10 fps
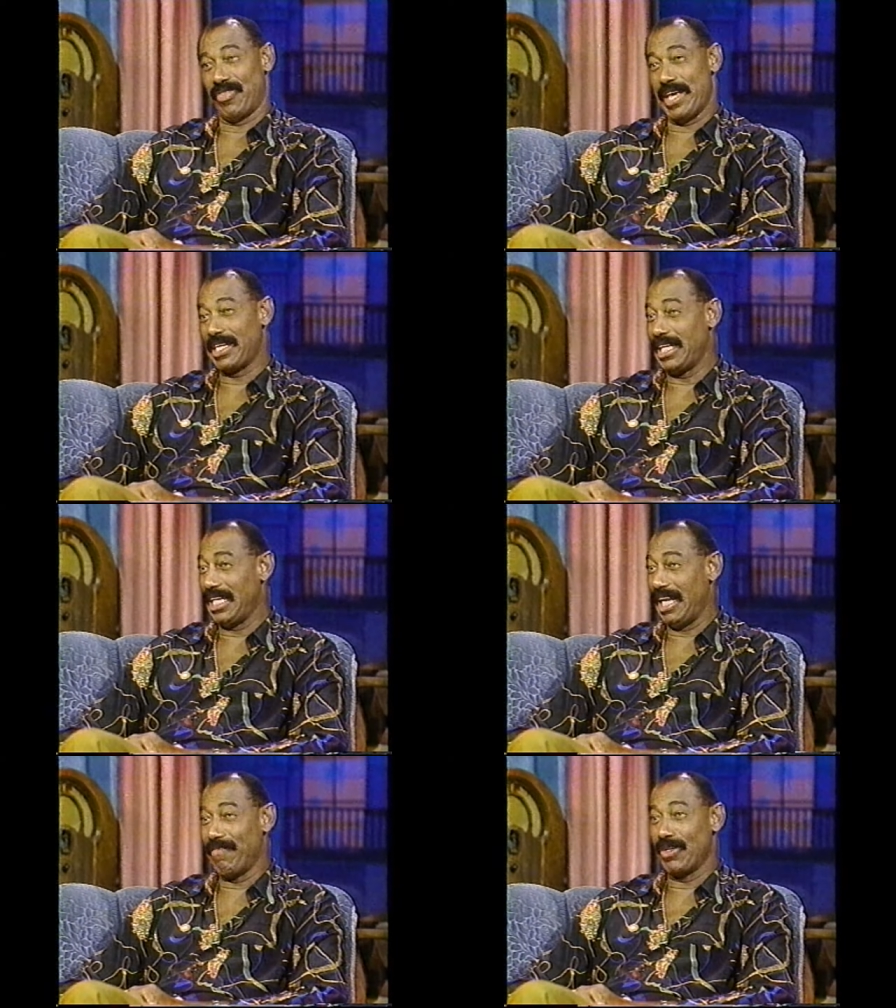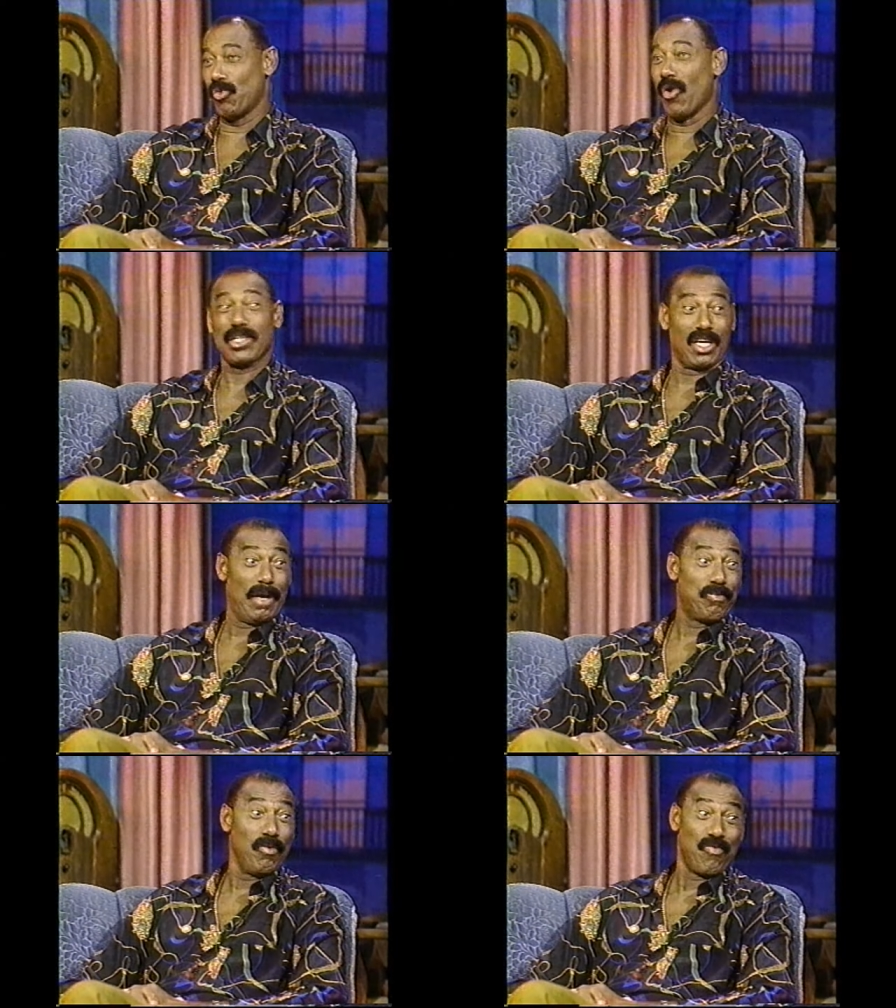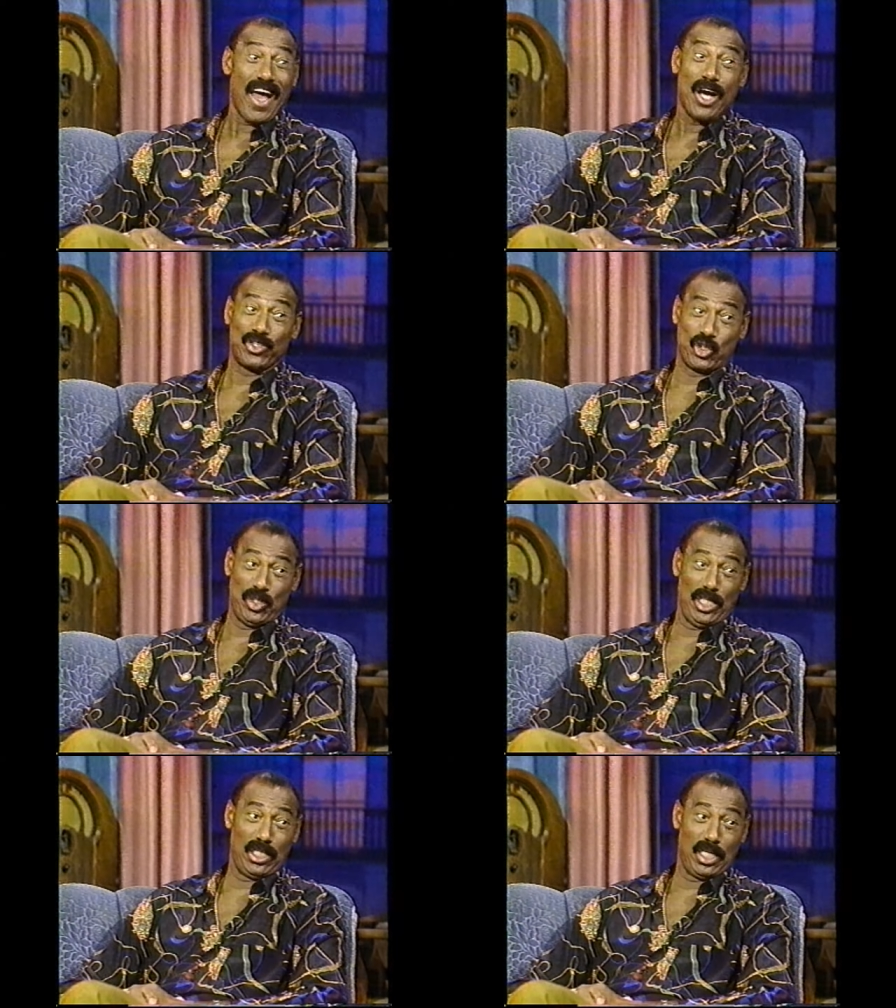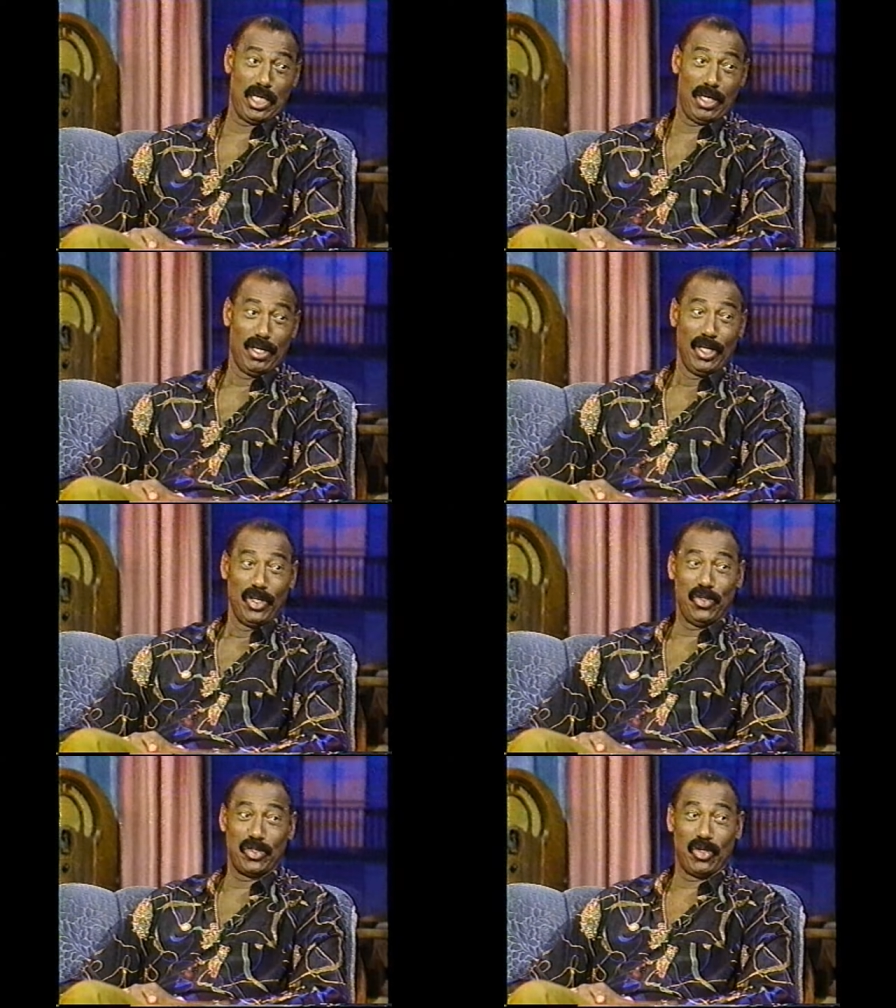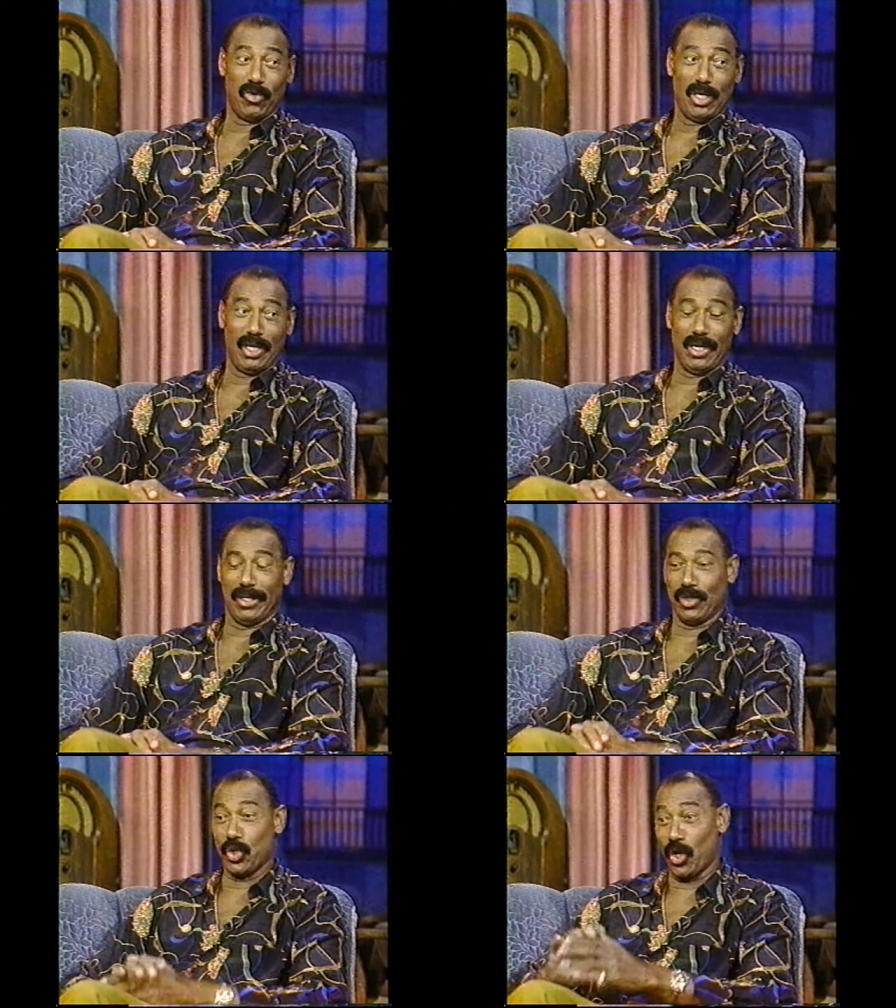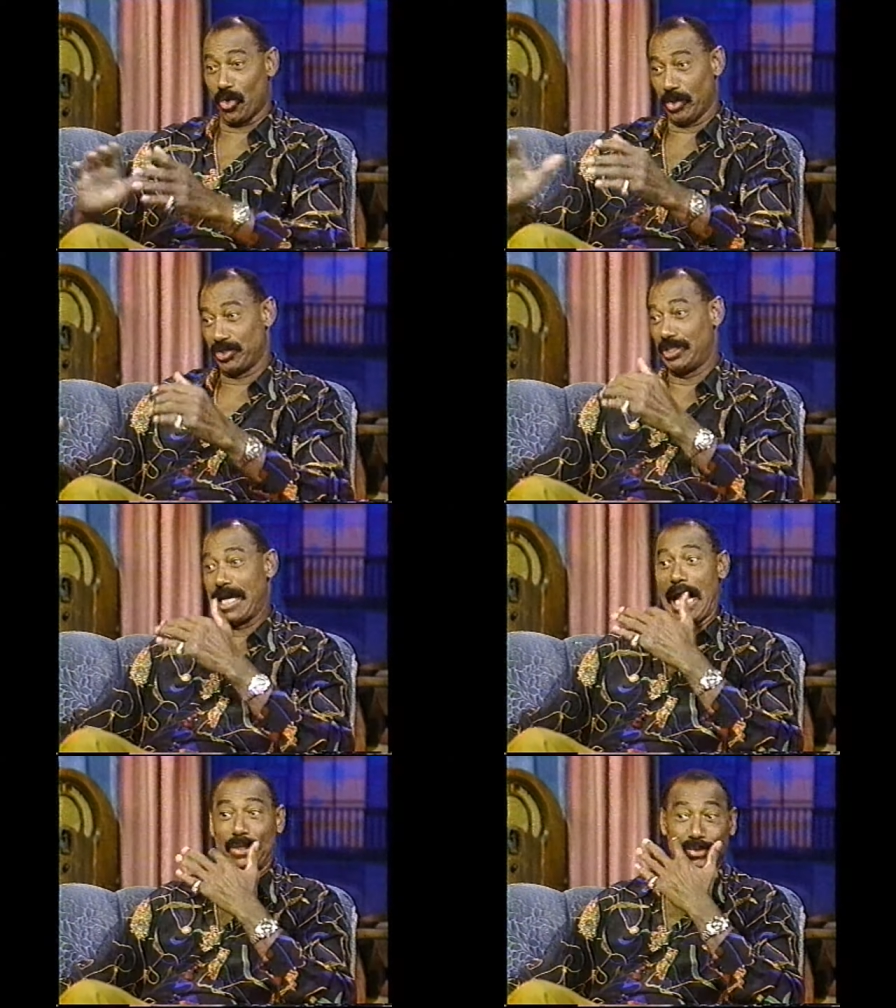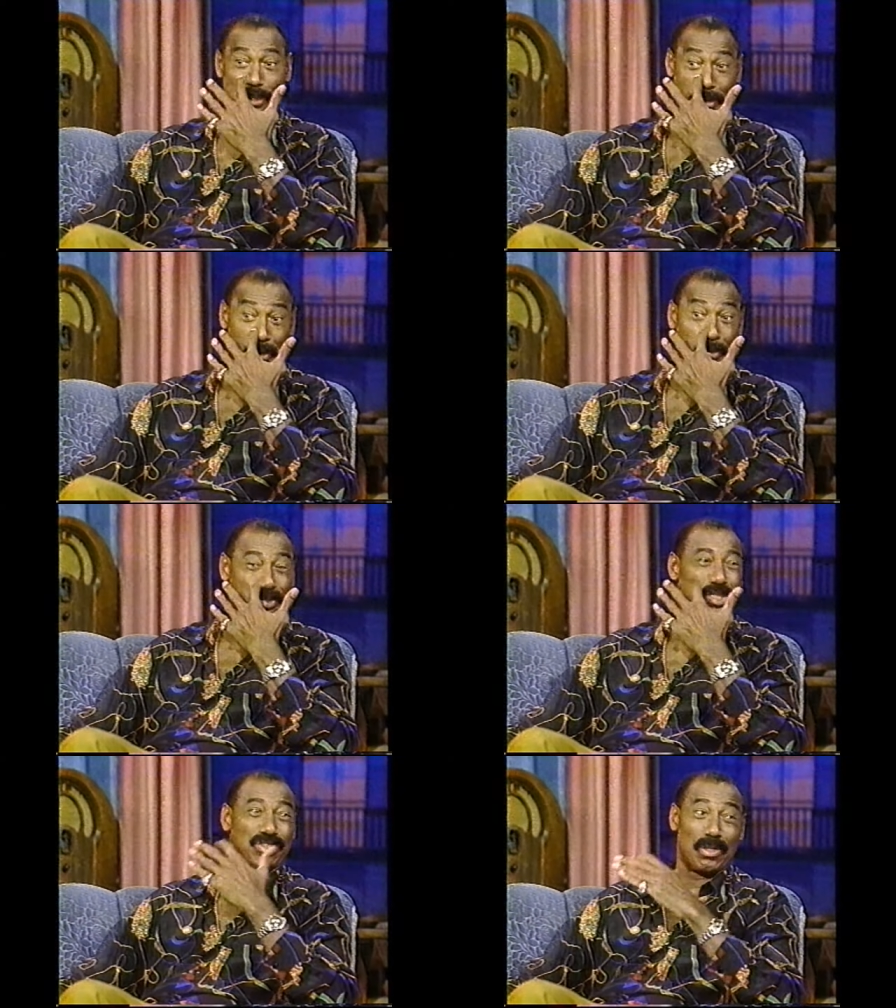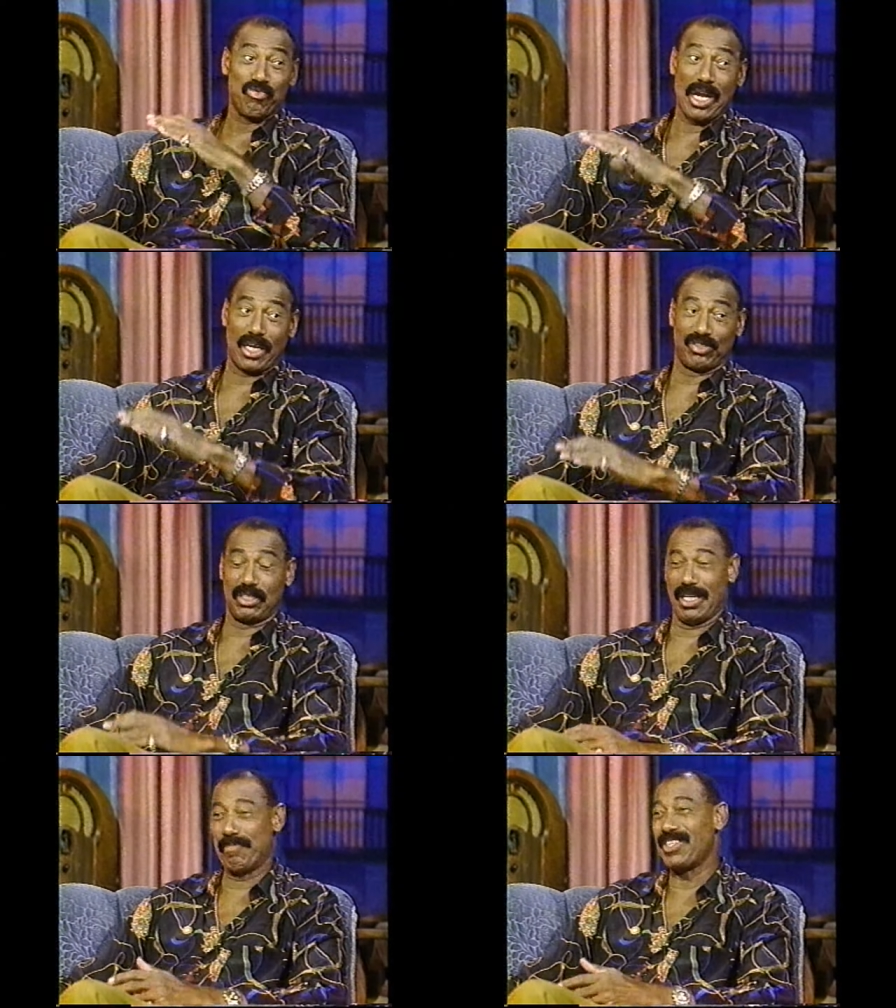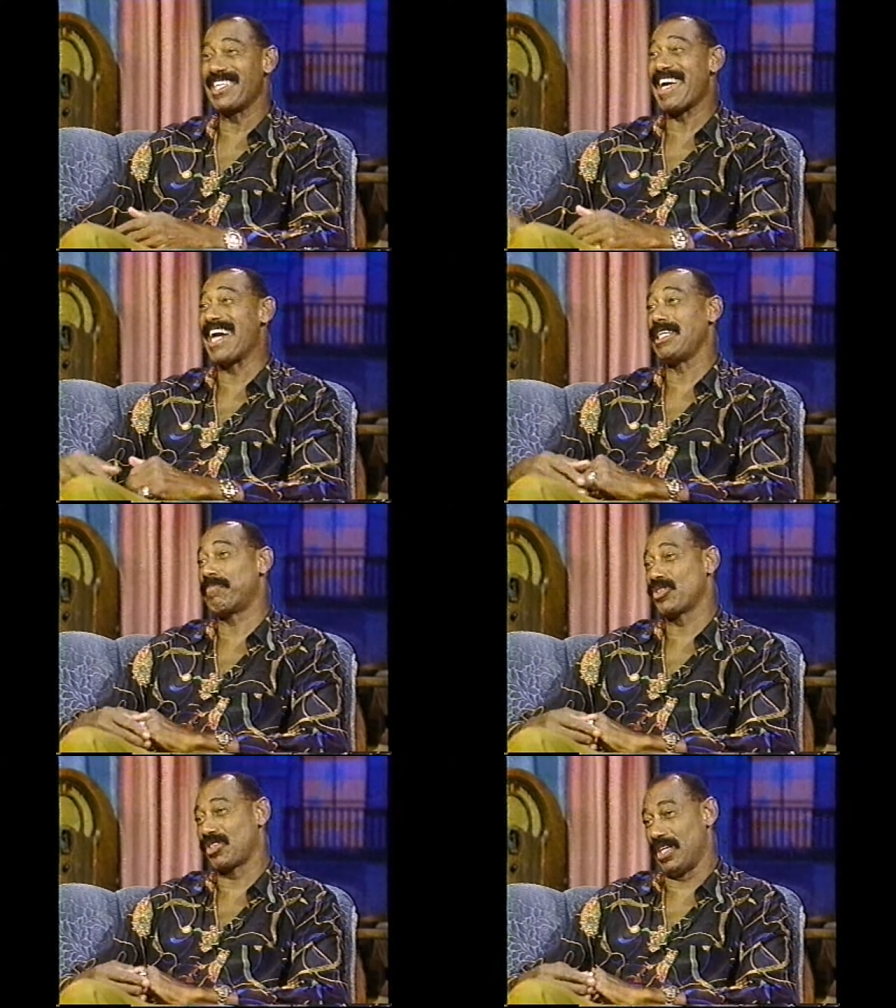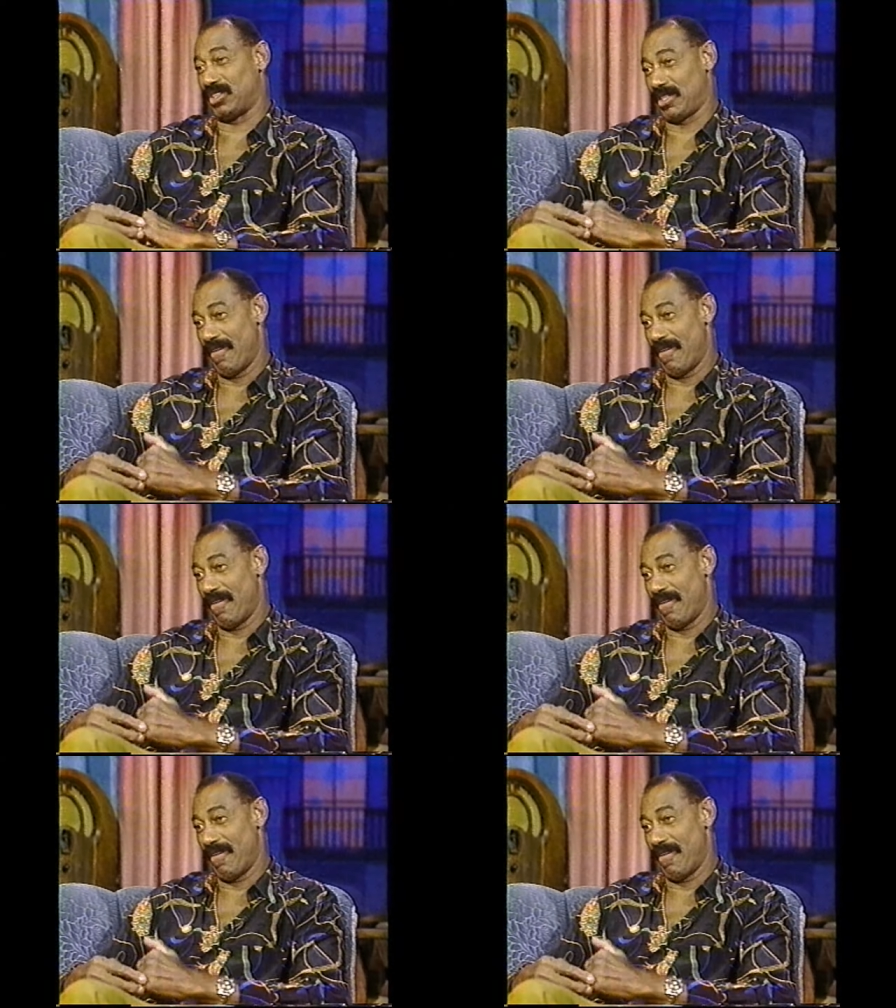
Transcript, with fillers: I think he even won a couple foul shooting, uh, you know, uh, laurels and titles yep. and holds some records there, up in the 90%.